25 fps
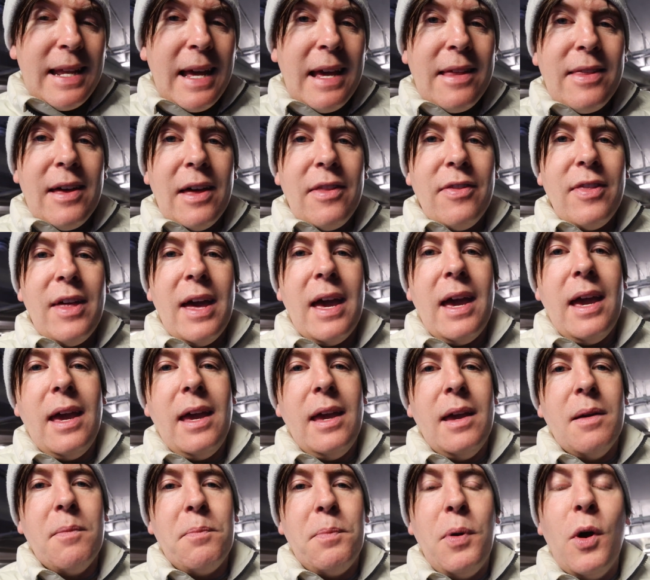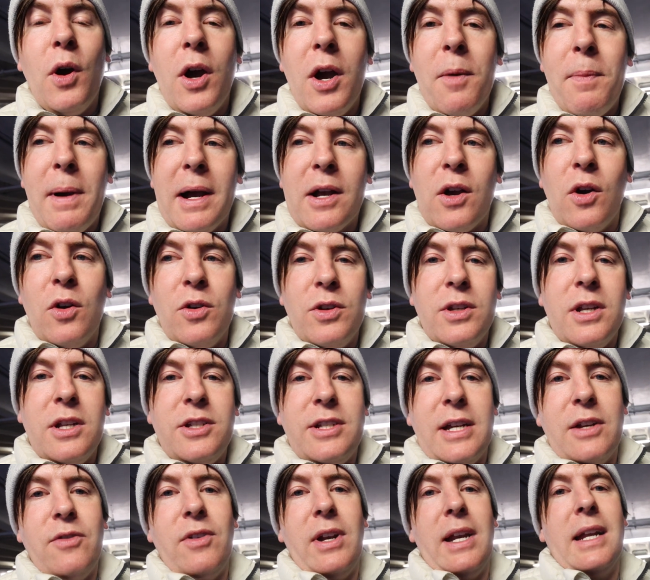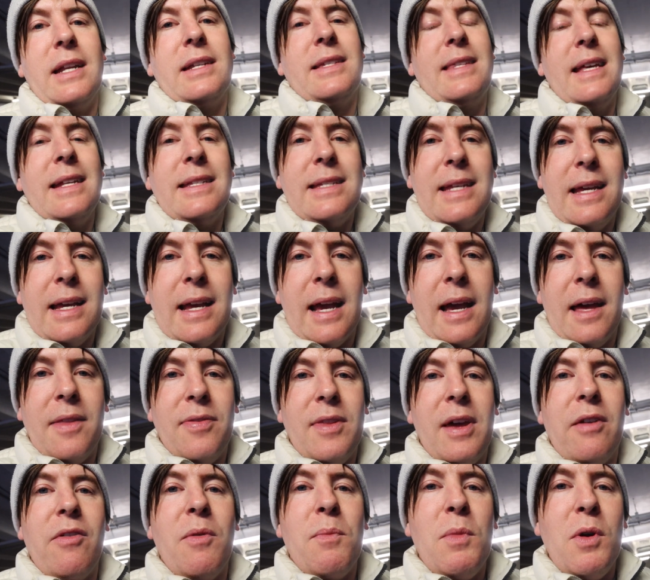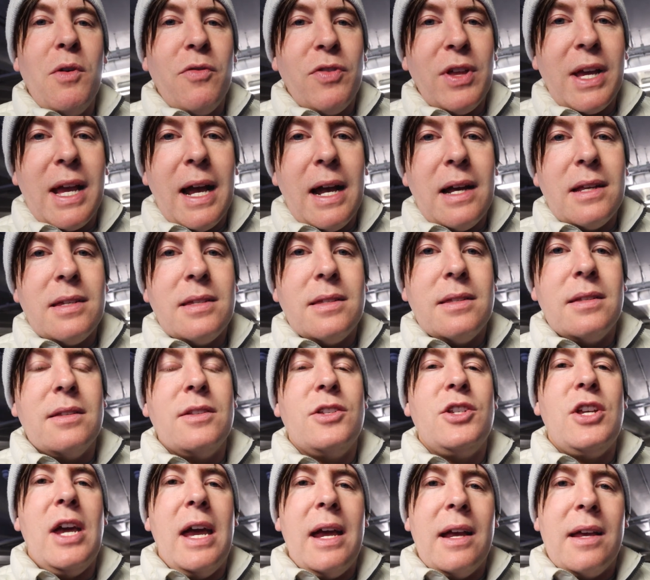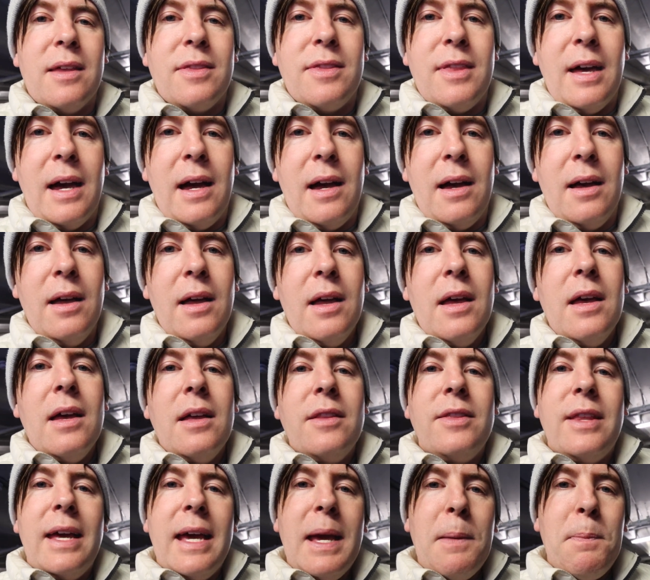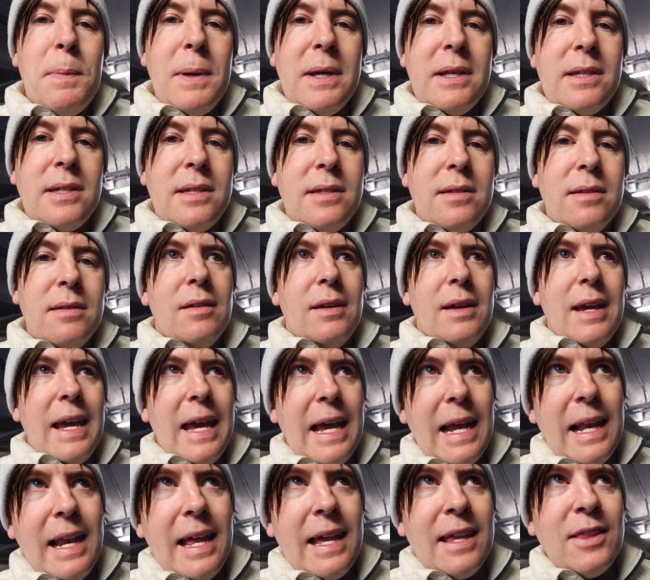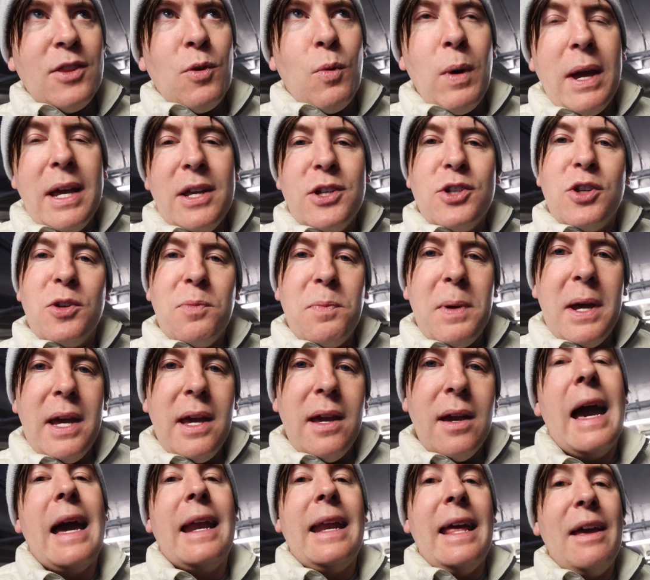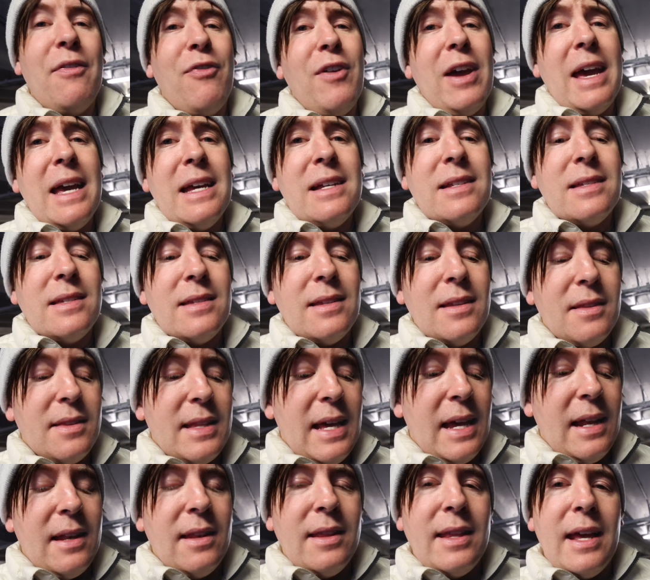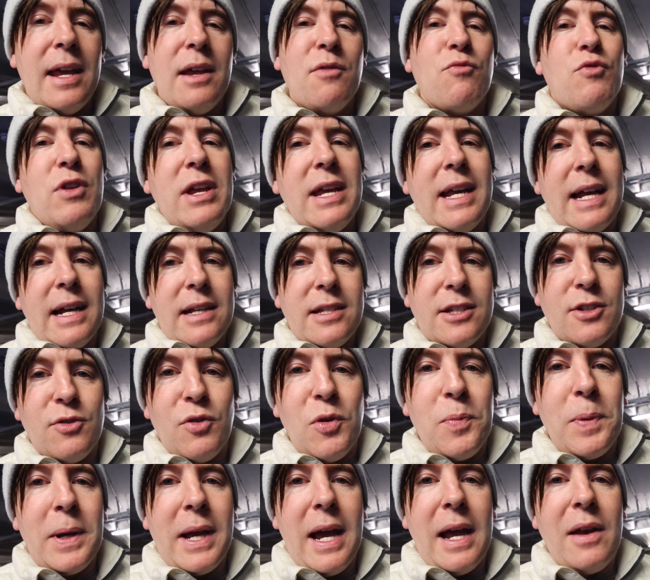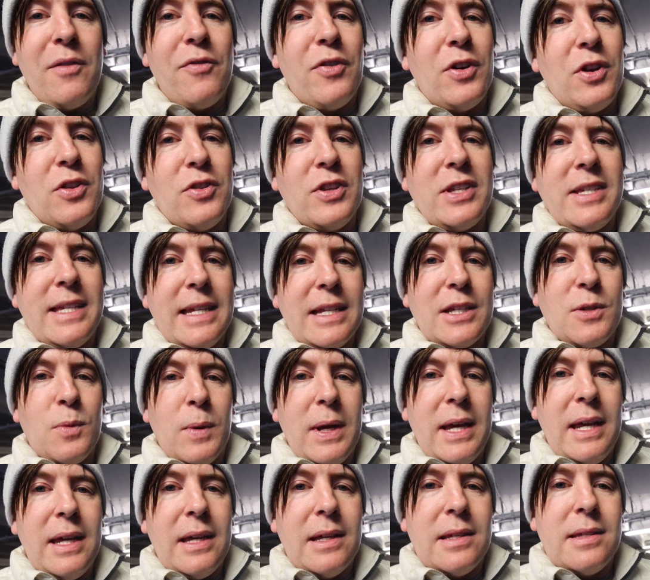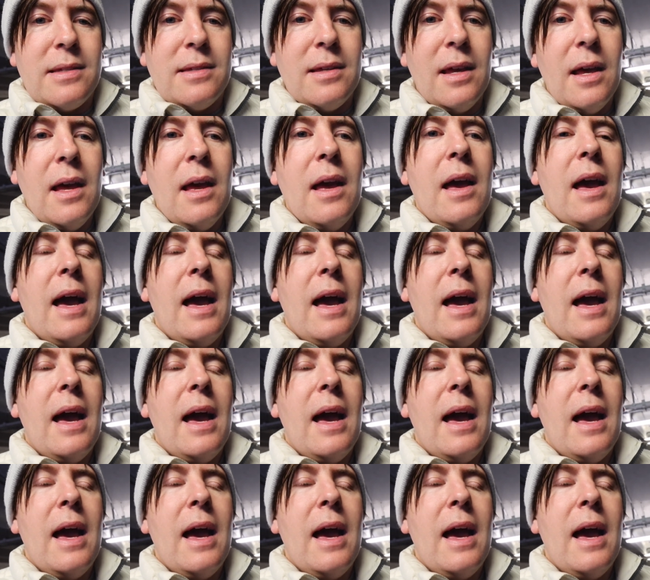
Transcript: day that they put her back under general anaesthetic and they remove the cast, check that the hip is healing the way it should be, and if it is, then they recast her up again for another 6 weeks,